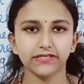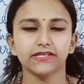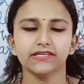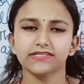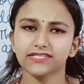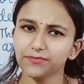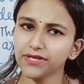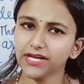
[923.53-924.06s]

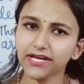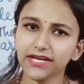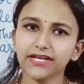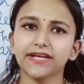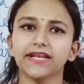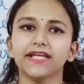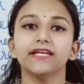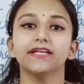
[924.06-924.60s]

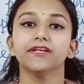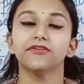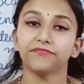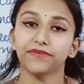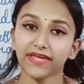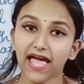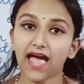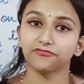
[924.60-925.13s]
Similarly,
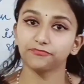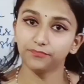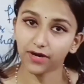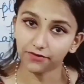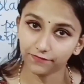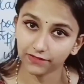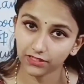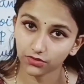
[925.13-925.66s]
we have
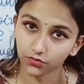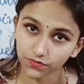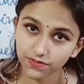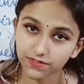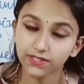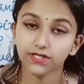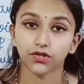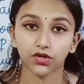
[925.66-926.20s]
buffaloes,
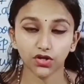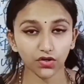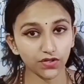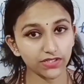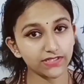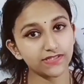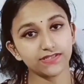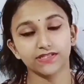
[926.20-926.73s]

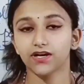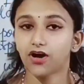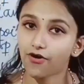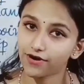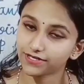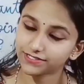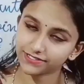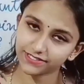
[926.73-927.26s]
goats,
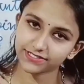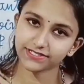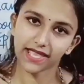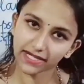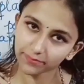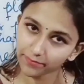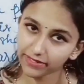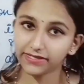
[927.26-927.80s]
horses
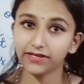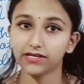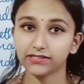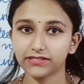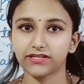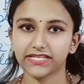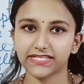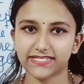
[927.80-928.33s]
and many
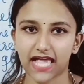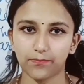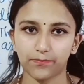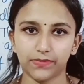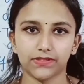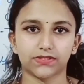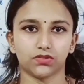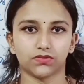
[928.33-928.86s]
other
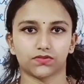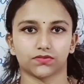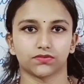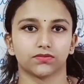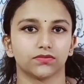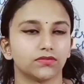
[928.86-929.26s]
examples also.